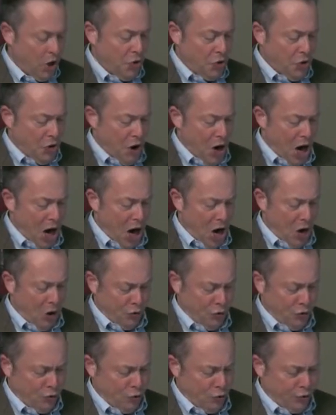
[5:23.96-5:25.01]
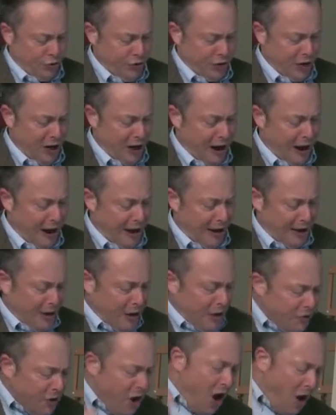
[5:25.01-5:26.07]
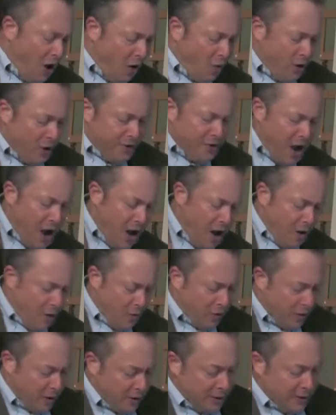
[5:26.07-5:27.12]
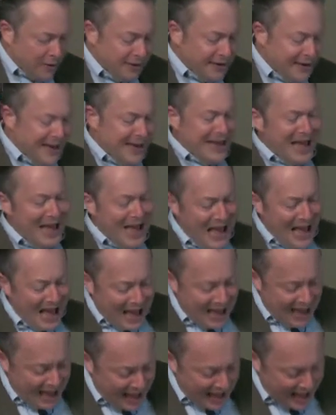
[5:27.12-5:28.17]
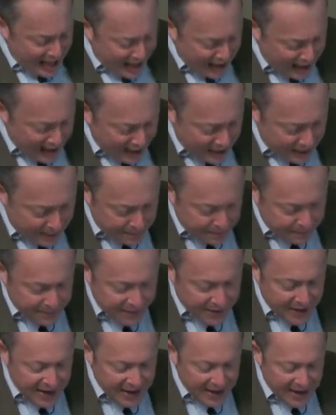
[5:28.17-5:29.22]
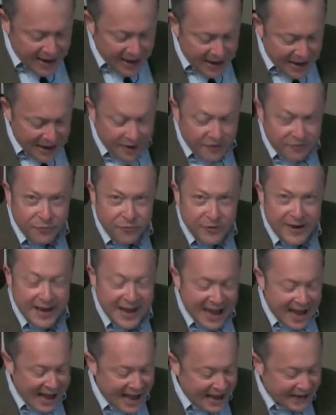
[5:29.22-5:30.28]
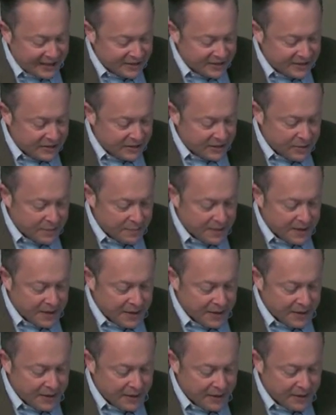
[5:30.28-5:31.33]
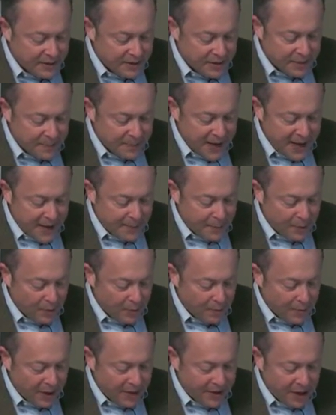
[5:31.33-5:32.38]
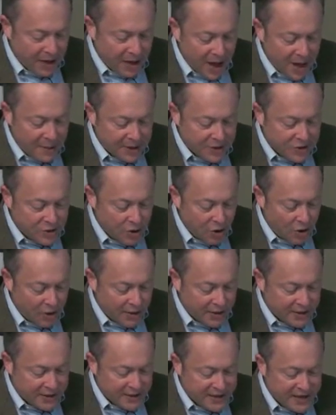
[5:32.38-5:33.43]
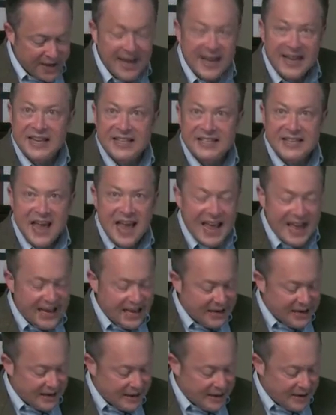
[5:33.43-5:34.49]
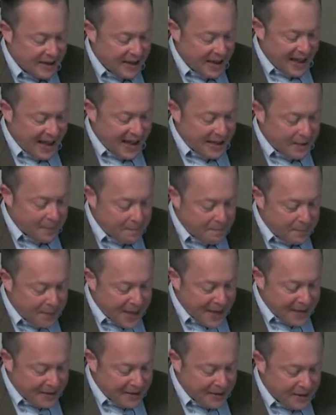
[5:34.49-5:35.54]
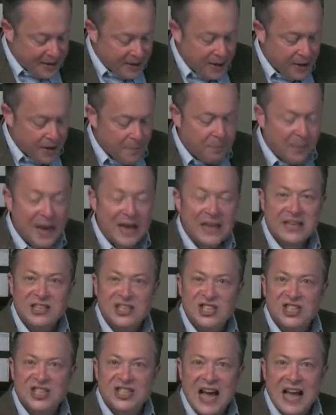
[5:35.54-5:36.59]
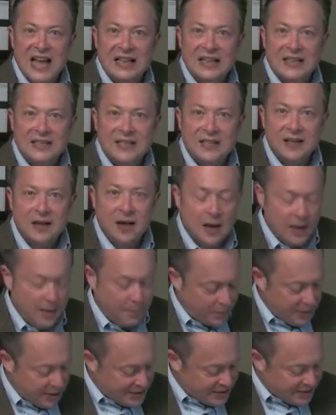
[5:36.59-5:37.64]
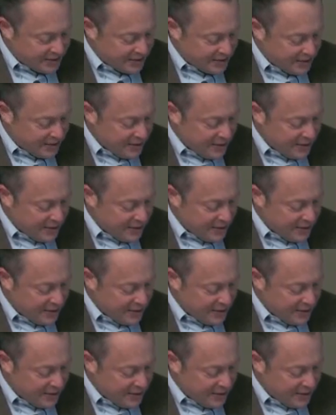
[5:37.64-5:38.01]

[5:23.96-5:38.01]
Now you die! No! No! Yeah! Every act committed to paper by the comics artist is aided and abetted by a silent accomplice,